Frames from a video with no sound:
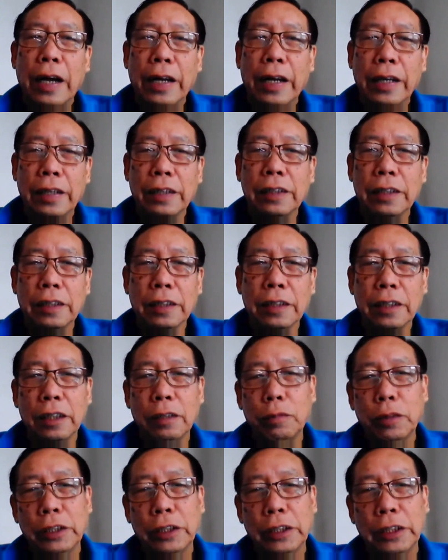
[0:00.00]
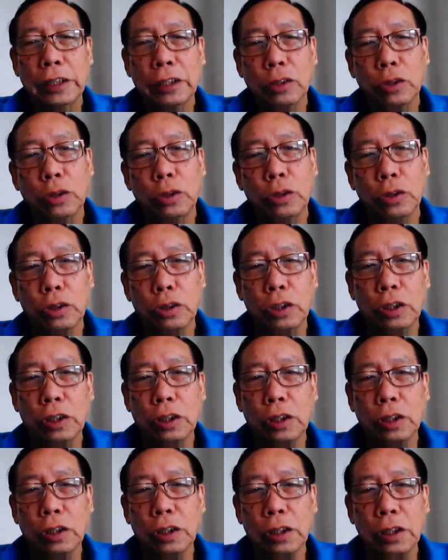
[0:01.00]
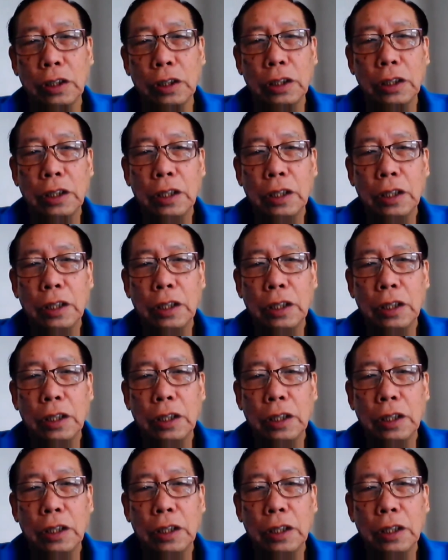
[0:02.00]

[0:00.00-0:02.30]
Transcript: hire a TBC coach.